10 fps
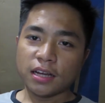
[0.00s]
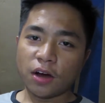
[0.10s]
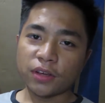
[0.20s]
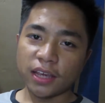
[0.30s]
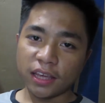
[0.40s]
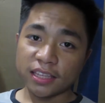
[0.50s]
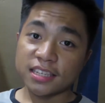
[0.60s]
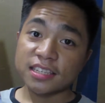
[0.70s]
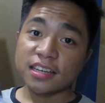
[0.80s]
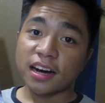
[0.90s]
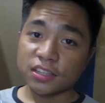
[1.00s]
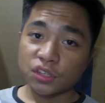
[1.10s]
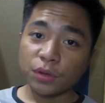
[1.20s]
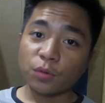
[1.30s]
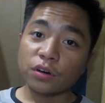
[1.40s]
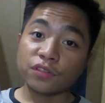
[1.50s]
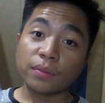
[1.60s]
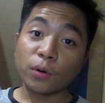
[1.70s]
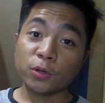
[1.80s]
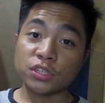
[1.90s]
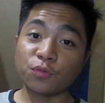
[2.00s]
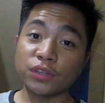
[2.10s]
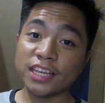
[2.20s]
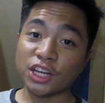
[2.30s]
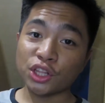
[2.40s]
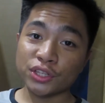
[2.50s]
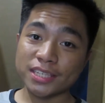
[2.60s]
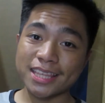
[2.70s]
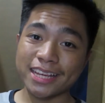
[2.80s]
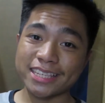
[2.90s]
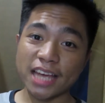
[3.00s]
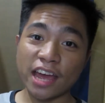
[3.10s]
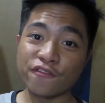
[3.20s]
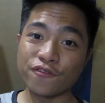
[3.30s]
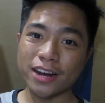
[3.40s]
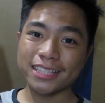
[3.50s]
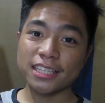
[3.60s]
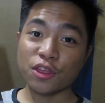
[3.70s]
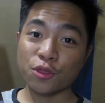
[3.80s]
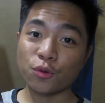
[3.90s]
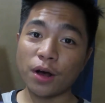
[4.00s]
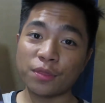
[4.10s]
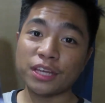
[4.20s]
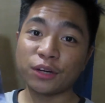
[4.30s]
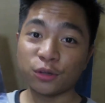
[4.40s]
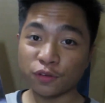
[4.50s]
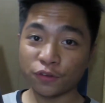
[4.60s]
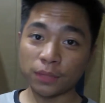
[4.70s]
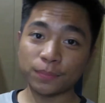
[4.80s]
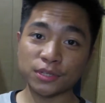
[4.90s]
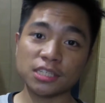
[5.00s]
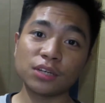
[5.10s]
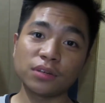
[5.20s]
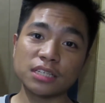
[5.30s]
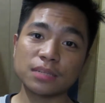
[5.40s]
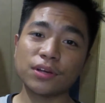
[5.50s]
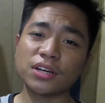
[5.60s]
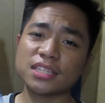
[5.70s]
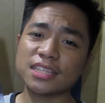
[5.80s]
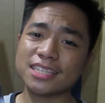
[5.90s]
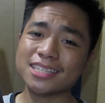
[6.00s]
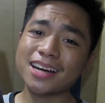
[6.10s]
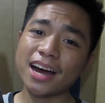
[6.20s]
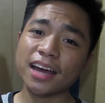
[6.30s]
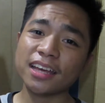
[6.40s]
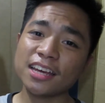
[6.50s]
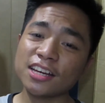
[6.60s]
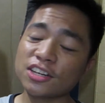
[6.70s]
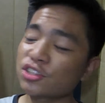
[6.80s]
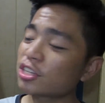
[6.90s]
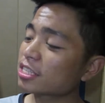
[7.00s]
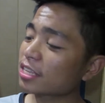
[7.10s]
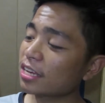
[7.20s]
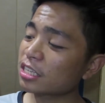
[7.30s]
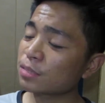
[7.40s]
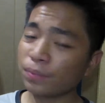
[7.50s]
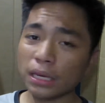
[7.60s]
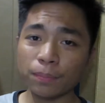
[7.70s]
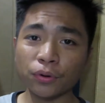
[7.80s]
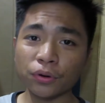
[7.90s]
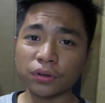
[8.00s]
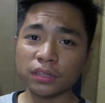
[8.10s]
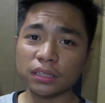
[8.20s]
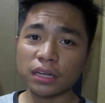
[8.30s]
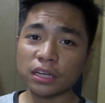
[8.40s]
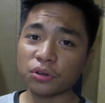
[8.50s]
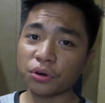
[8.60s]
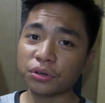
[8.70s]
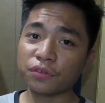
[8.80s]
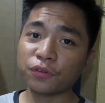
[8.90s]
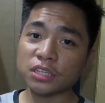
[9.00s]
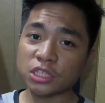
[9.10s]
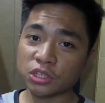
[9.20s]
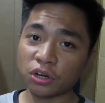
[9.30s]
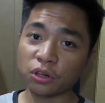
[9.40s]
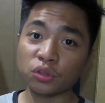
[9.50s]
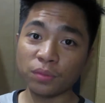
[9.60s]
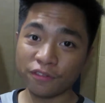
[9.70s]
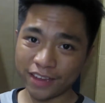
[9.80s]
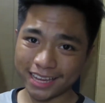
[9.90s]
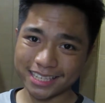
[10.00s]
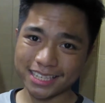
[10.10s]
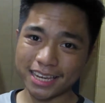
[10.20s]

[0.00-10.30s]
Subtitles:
Okay, this has got to be one of the most ridiculous things I have read throughout the Heroes of Olympus series because this guy just kicks people in order for his turtle to be fed.